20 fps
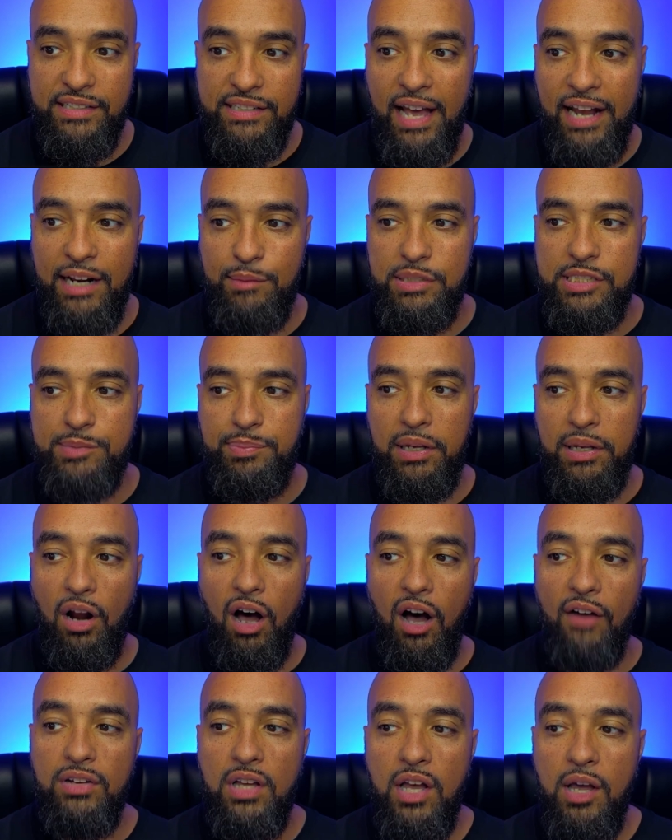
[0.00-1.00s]
Anatomy
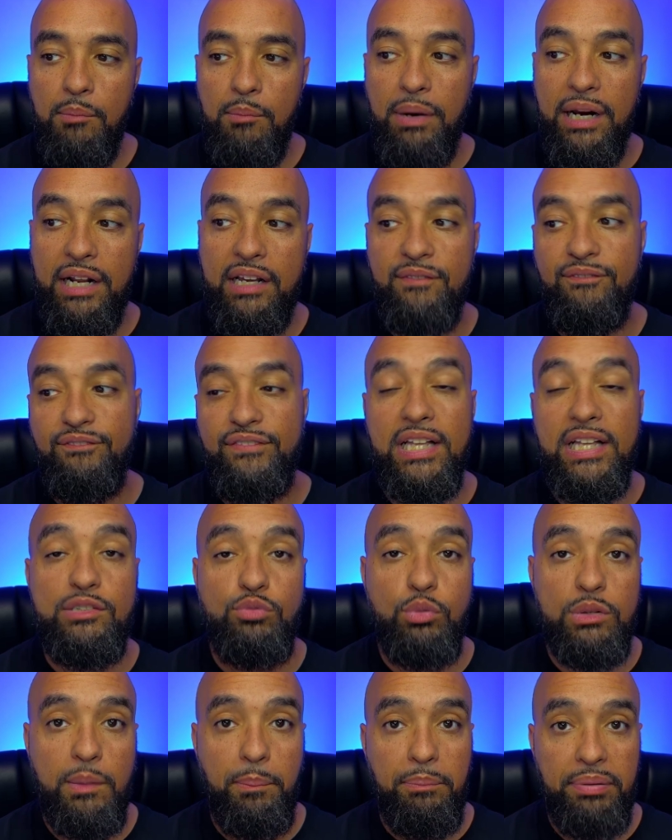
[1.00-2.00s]
spinoff, but it conflicts
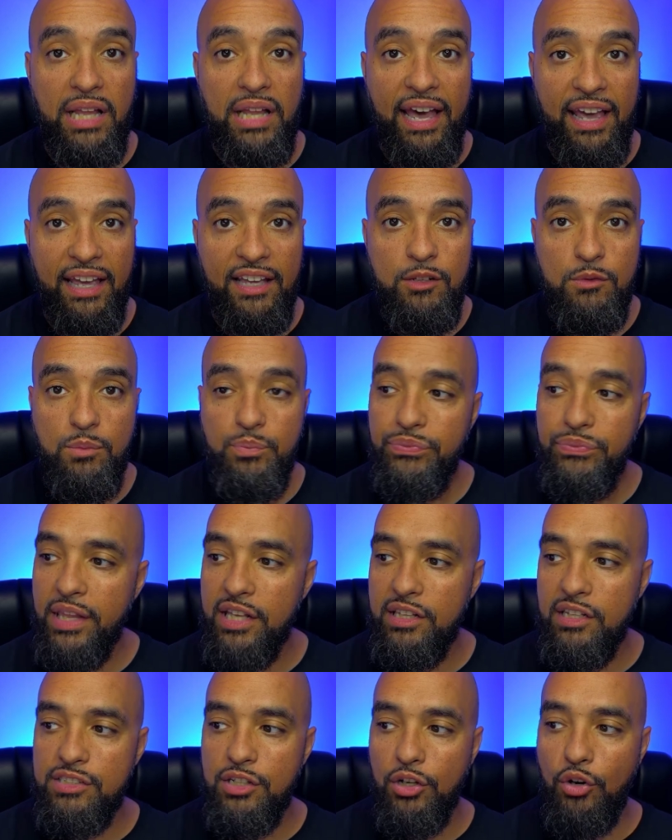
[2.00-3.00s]
with the play.
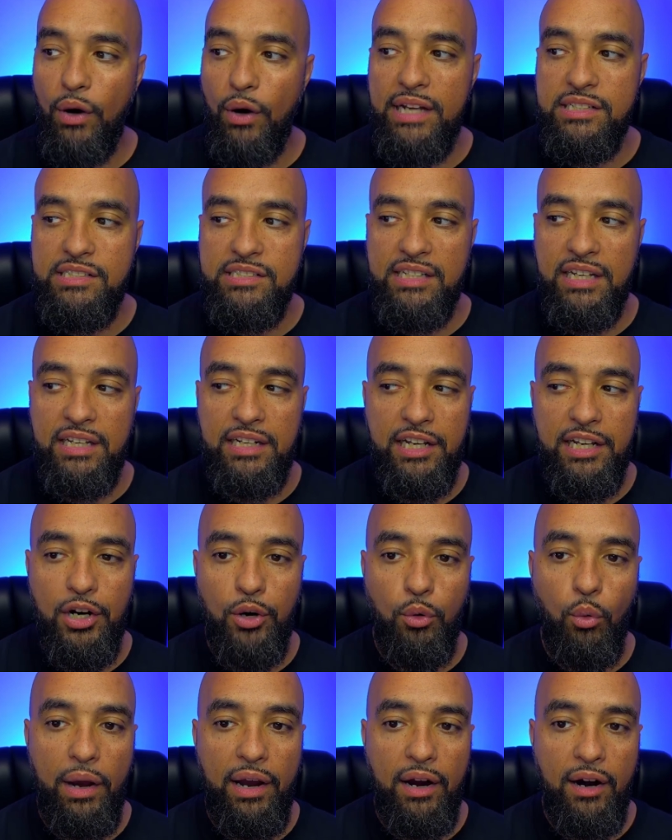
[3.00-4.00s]
And there's a great scene
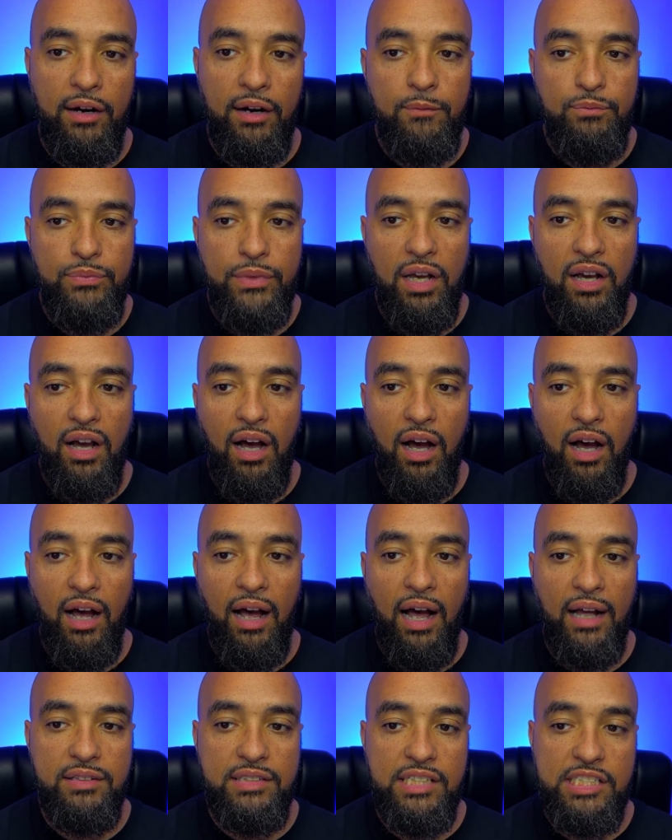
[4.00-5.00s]
here where
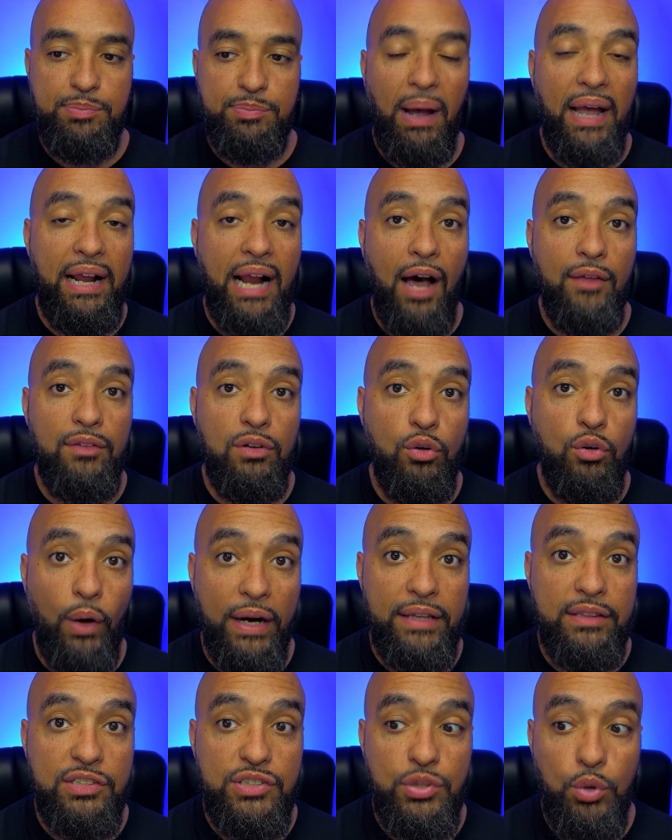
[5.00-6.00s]
despite how
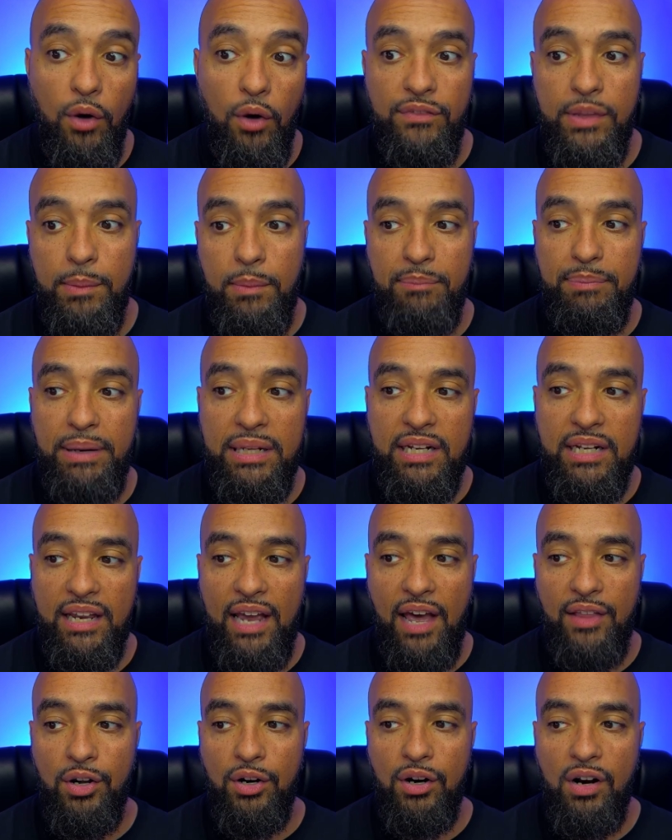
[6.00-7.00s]
great the two of them have been
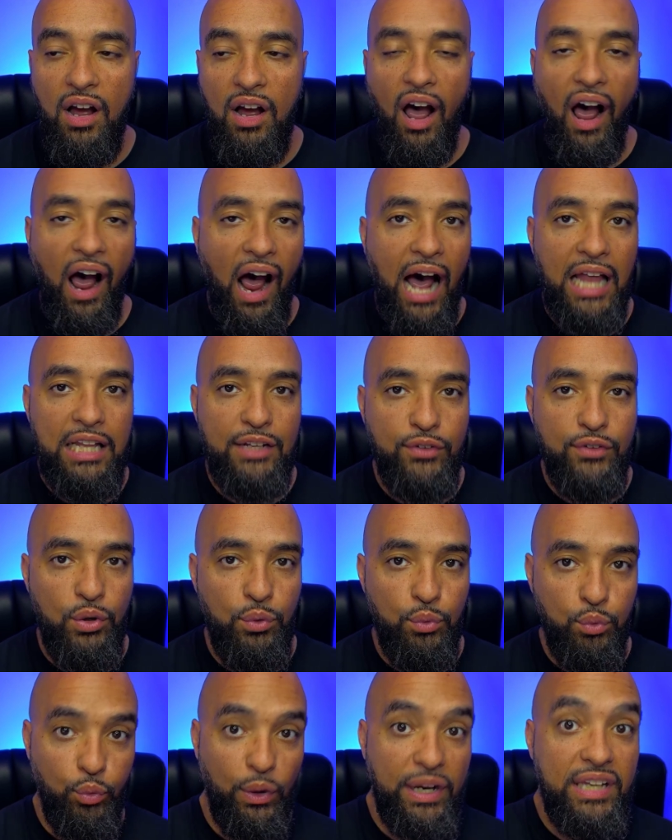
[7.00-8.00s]
together, Oliver
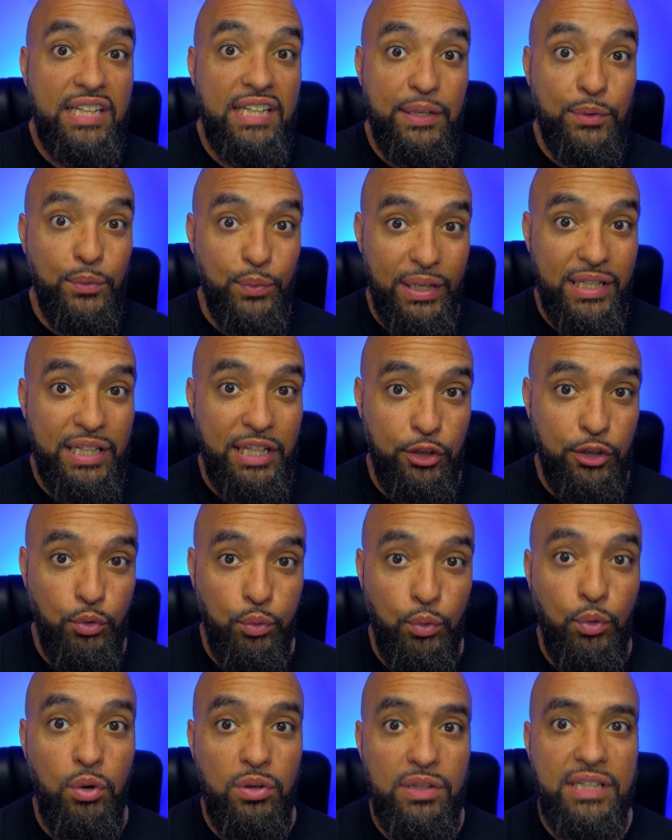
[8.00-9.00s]
really, really
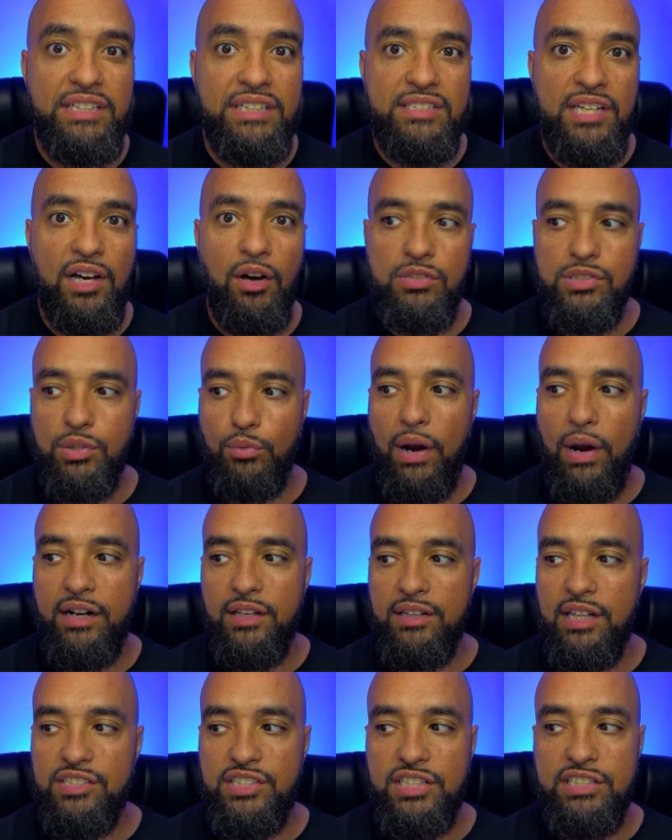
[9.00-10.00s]
cruelly tells
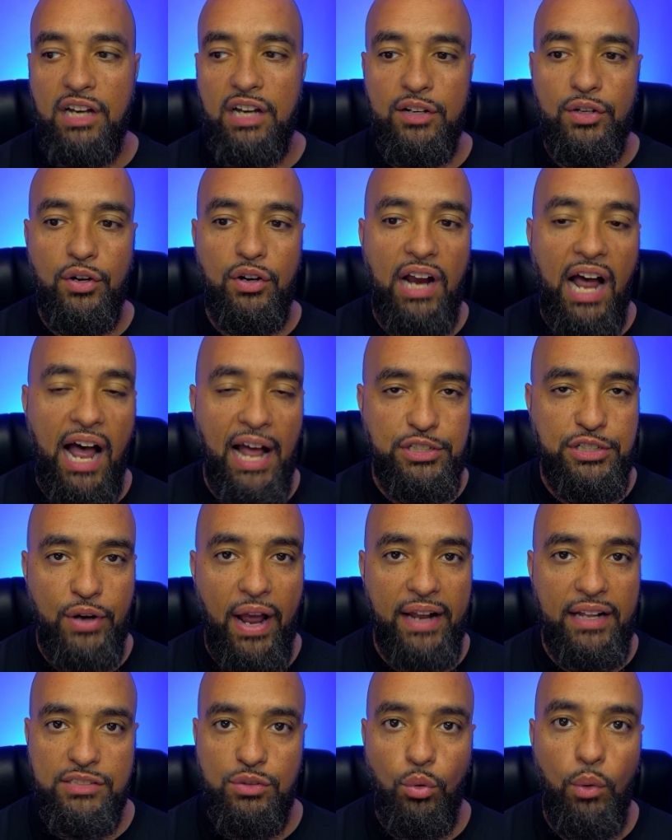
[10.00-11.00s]
Loretta that she's under
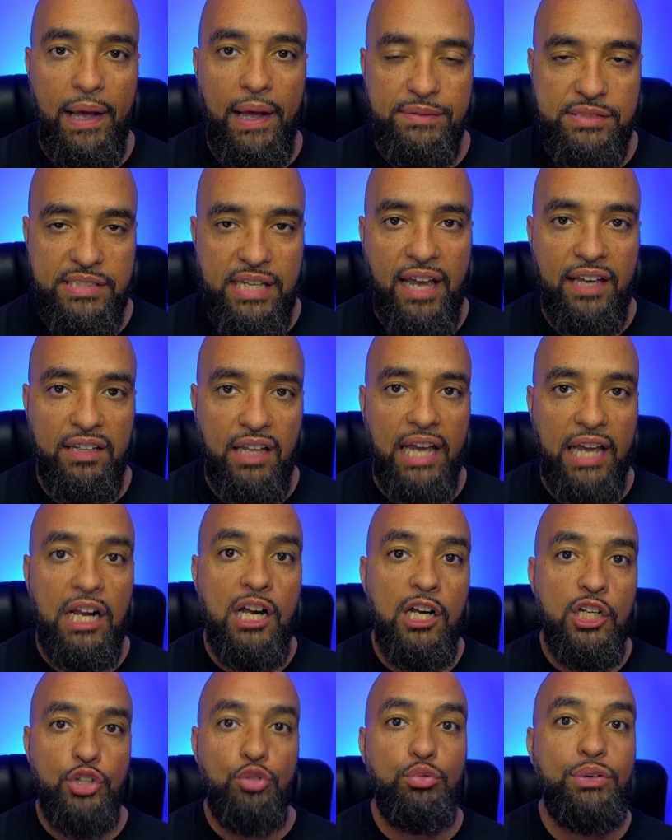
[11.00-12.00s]
contract as a way of saying, like,
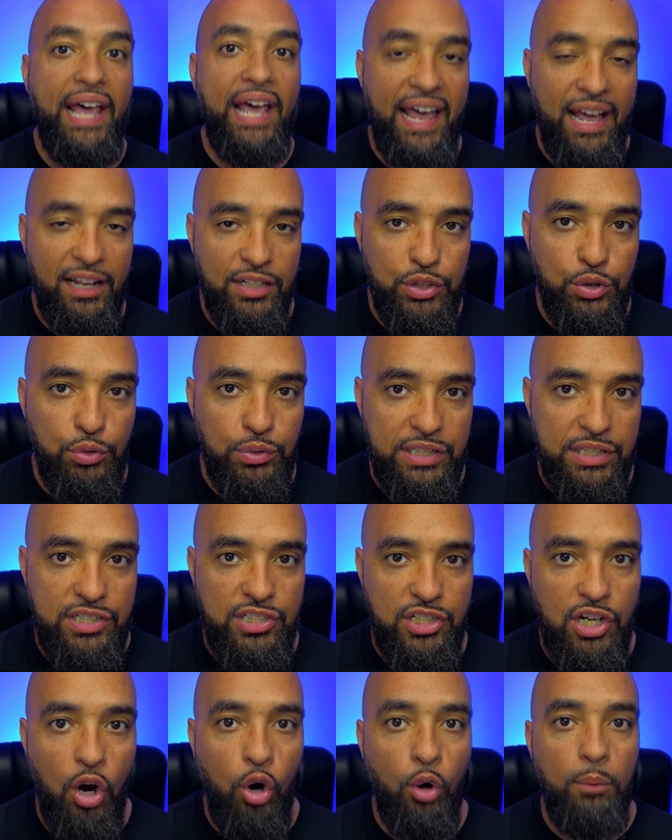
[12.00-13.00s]
you can't do this
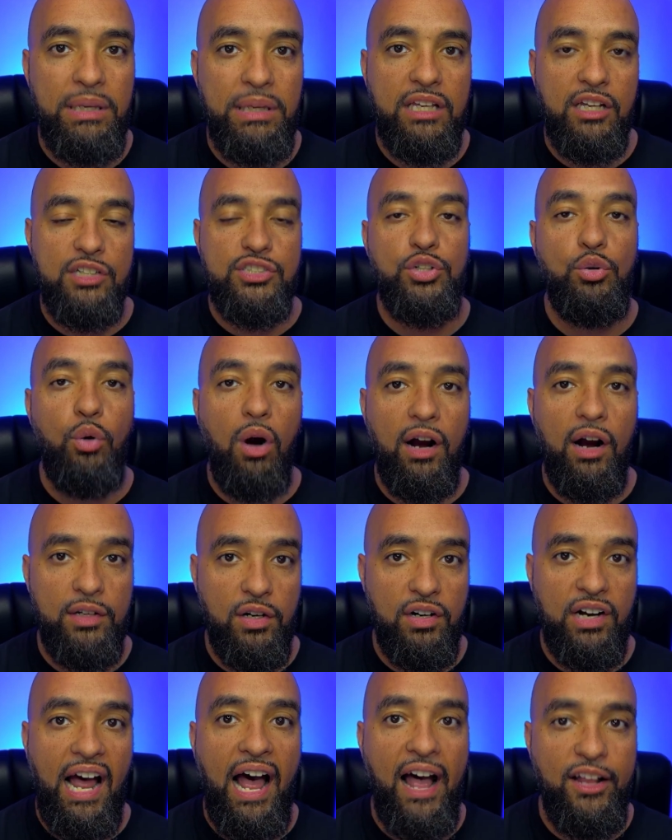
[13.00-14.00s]
show because you are
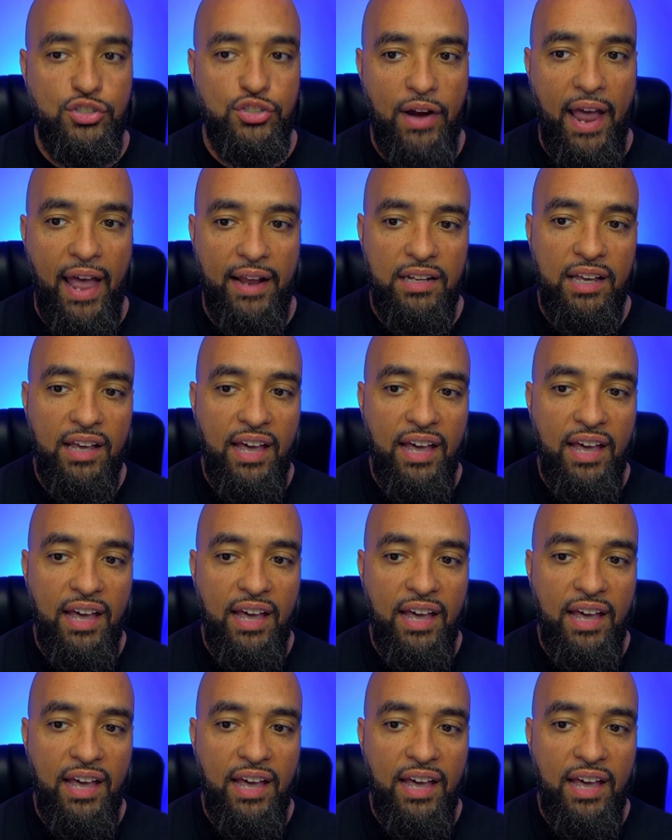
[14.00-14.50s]
under contract